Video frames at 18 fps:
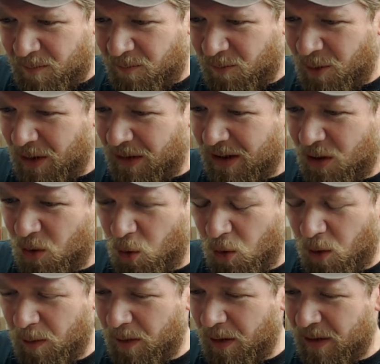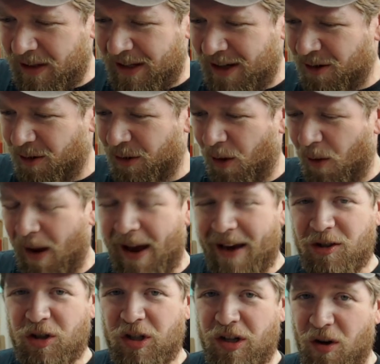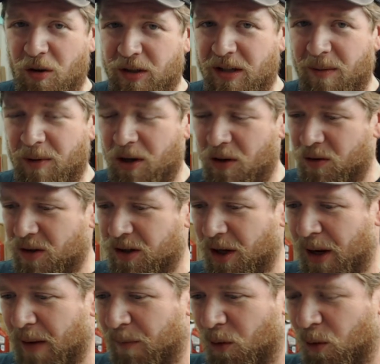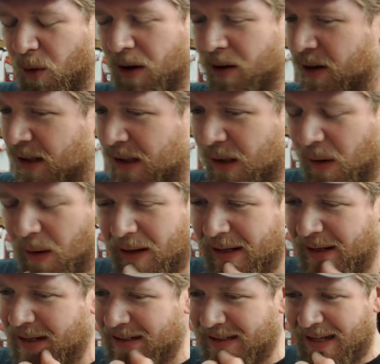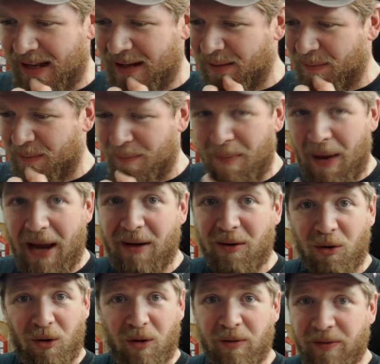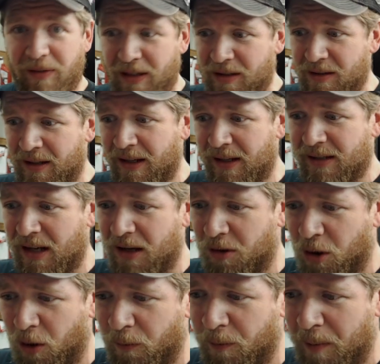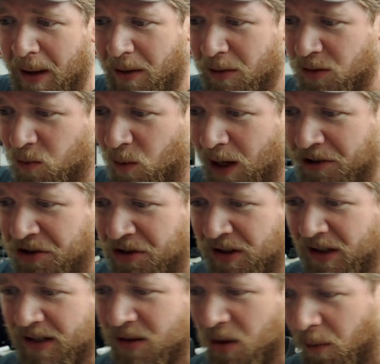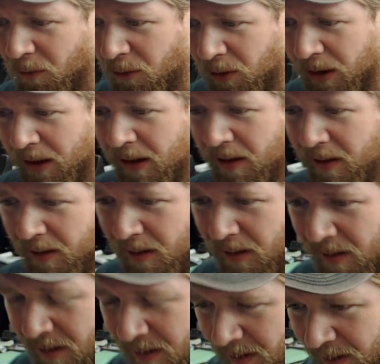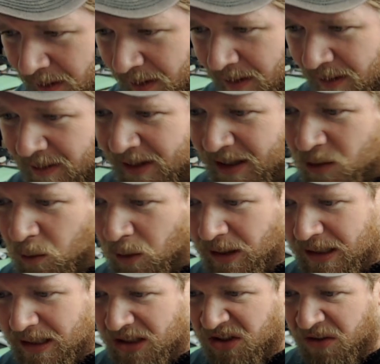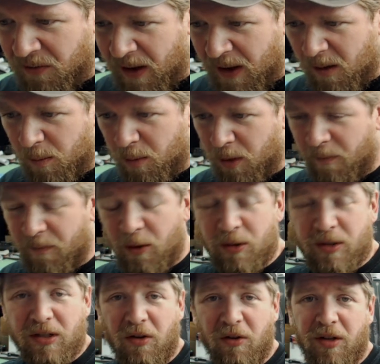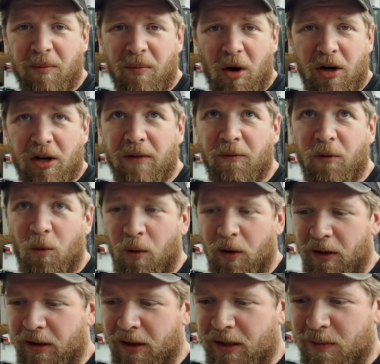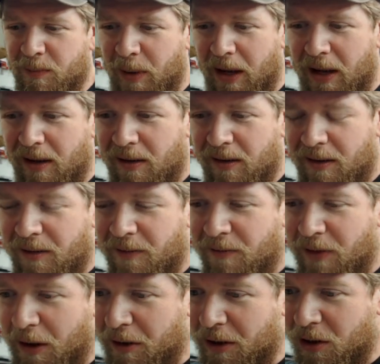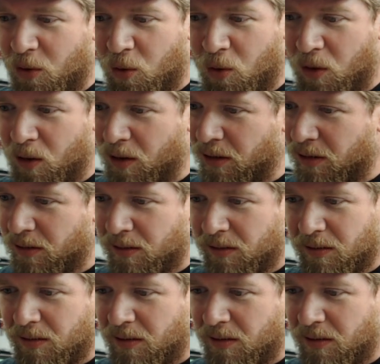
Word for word: Really cool year, though. I actually know somebody who's looking for one of these, so I need to send Michael these links. I don't know if Michael's watching this. Hopefully this one's still available if you're still in the market for one of these, but very cool.